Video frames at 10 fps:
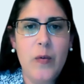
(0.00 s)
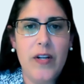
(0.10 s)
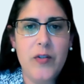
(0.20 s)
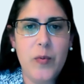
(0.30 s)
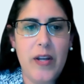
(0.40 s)

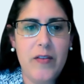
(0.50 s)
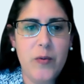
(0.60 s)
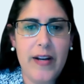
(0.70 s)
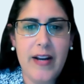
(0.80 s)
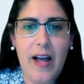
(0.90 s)
which with
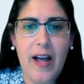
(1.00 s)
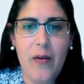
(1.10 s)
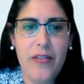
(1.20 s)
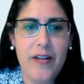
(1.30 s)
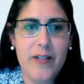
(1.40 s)
joint
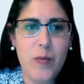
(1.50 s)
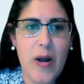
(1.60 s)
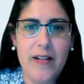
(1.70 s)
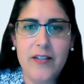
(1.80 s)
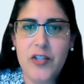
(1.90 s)
health as
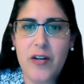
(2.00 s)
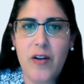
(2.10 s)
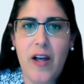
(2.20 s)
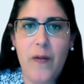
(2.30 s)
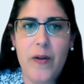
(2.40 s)
well as
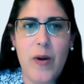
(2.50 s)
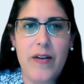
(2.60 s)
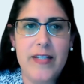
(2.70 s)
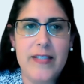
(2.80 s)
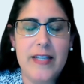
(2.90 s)
general health and
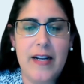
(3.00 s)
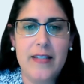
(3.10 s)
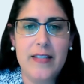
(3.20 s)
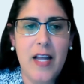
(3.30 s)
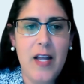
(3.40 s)
wellness, that
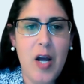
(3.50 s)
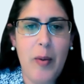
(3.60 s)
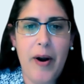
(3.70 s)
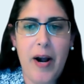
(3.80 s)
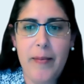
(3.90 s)
is
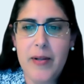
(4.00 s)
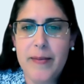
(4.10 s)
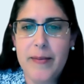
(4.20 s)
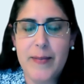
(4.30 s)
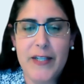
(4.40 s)
a
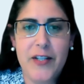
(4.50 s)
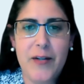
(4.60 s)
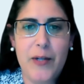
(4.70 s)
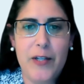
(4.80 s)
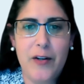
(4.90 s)
problem,
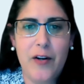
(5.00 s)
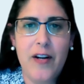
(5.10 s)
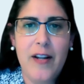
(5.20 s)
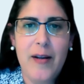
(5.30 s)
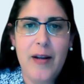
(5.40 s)
especially when
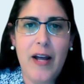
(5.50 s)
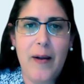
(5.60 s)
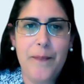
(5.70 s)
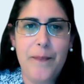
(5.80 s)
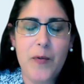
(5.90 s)
you're
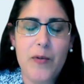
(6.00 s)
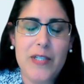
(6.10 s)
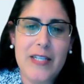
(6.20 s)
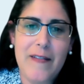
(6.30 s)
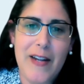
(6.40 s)

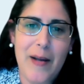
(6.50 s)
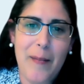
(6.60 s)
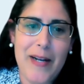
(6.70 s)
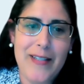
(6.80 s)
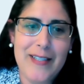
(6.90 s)
receiving a
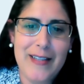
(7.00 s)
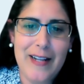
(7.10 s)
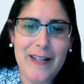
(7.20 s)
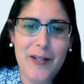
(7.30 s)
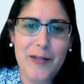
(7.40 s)
medicine
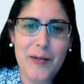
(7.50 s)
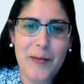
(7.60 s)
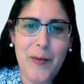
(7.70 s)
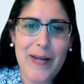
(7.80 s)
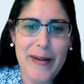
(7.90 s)
that is
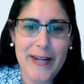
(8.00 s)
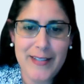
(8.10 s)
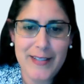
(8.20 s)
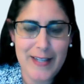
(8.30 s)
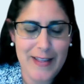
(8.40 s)
also
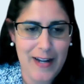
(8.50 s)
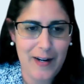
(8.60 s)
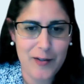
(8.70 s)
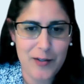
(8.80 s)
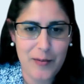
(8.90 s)
weight-based.
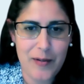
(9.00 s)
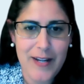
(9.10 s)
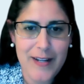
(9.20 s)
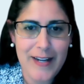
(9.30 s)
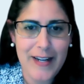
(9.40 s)
That also
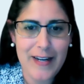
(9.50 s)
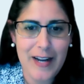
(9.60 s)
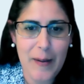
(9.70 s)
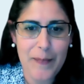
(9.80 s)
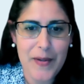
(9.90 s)

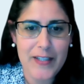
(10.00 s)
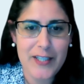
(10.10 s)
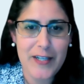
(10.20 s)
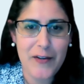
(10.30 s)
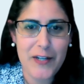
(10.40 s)
can
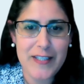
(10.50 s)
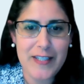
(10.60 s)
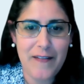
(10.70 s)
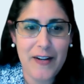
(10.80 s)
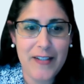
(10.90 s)
decrease
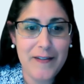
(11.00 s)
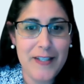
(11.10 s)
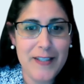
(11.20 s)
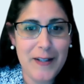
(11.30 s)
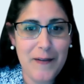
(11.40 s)
the
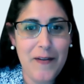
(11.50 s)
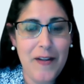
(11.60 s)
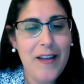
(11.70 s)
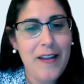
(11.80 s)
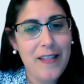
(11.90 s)
effectiveness of
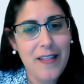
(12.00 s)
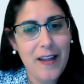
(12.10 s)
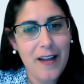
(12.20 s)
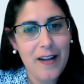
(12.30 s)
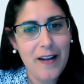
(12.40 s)

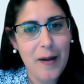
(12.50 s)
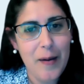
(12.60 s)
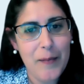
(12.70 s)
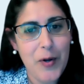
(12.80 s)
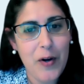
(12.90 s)

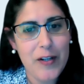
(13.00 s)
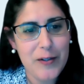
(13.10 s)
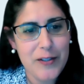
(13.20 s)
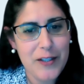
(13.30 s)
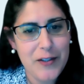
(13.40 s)
the current
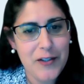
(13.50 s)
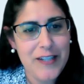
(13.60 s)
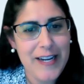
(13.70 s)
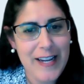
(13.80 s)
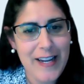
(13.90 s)
dose that you're
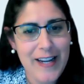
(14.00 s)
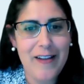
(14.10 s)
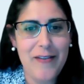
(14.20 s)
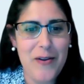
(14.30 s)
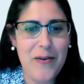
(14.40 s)
taking
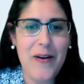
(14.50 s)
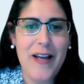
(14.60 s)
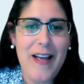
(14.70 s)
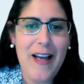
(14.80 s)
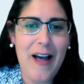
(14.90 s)
if you
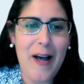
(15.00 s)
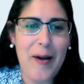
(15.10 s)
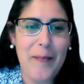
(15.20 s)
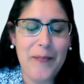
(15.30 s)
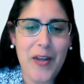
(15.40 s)

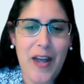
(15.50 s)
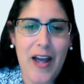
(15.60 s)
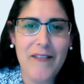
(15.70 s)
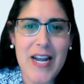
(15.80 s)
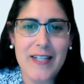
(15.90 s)

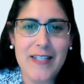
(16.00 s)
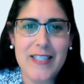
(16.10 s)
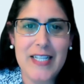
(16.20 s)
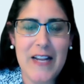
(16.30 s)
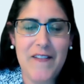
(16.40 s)
have gained a
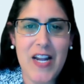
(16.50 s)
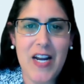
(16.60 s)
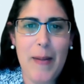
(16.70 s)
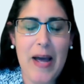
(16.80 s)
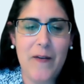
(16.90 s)

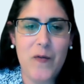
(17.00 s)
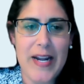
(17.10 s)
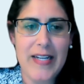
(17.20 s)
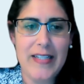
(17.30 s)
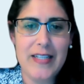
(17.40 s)
significant amount of
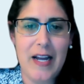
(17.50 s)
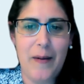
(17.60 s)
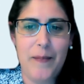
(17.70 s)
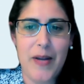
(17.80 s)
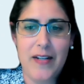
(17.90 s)
weight,
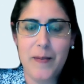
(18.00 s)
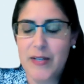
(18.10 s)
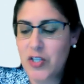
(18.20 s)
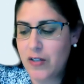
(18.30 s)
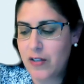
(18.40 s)
not to
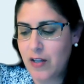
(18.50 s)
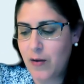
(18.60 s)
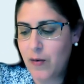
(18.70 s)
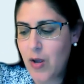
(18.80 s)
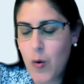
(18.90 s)
mention
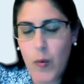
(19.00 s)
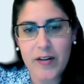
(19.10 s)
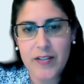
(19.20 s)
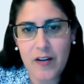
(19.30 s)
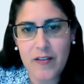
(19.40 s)
the
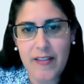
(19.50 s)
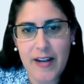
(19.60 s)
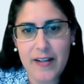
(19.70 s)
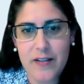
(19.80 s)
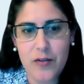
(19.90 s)
wear and tear
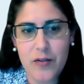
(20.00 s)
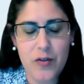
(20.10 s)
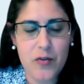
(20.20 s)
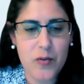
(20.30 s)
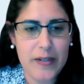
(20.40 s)
that can do to
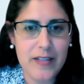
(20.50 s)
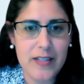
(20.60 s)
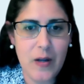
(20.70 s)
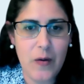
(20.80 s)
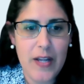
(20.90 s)
your
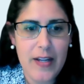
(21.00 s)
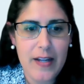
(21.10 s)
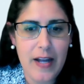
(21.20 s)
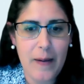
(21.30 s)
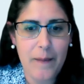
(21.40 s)
joints. So
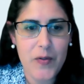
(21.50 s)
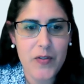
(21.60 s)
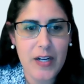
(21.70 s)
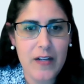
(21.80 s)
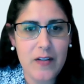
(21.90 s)

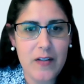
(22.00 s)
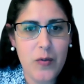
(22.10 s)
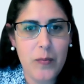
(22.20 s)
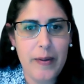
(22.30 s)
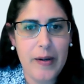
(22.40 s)
those are kind of the
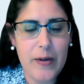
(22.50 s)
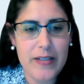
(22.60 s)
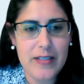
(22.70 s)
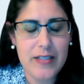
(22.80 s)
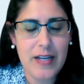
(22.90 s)
two big
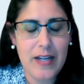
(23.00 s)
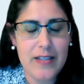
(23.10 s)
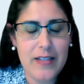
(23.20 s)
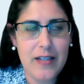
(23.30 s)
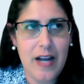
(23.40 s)
ones
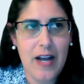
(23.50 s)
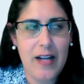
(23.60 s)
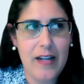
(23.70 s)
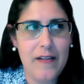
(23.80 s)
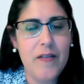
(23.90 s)
that
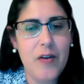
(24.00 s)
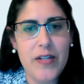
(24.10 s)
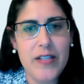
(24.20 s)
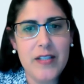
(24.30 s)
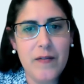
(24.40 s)
I have
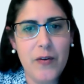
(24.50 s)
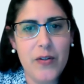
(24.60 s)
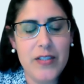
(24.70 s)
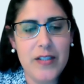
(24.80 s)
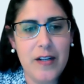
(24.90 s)
noticed and
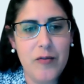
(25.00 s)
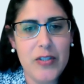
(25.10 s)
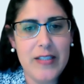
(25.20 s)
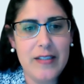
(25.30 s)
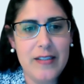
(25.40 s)
focused on
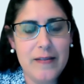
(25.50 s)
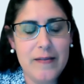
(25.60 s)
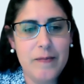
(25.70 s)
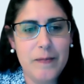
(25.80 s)
recently.